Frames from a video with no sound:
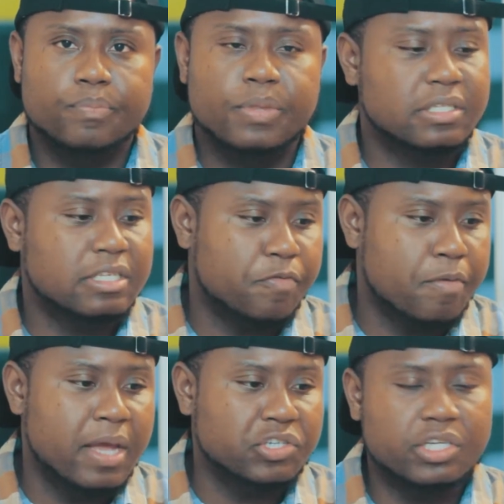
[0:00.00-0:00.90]
This is
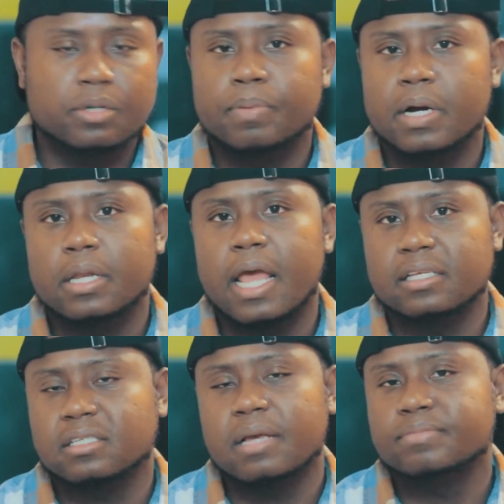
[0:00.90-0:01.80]
information, but at
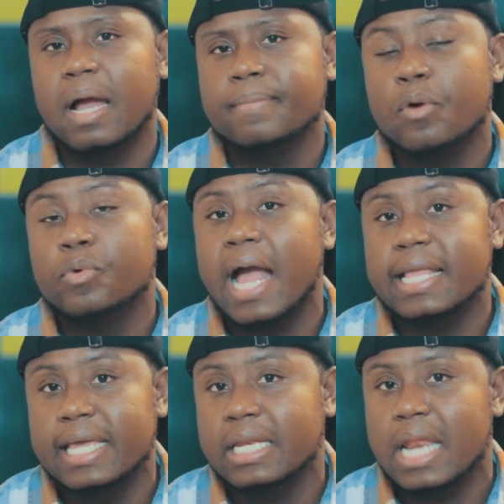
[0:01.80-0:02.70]
the same time that we're
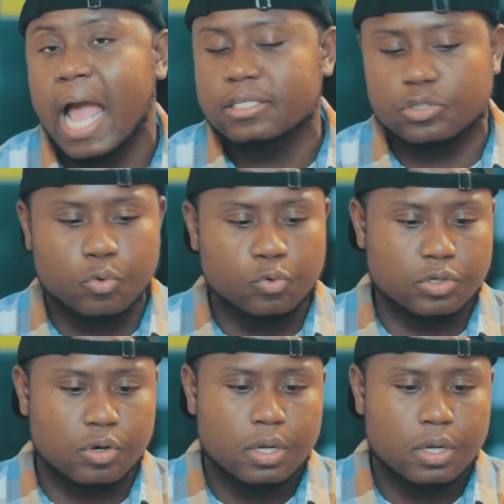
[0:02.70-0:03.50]
not getting in high schools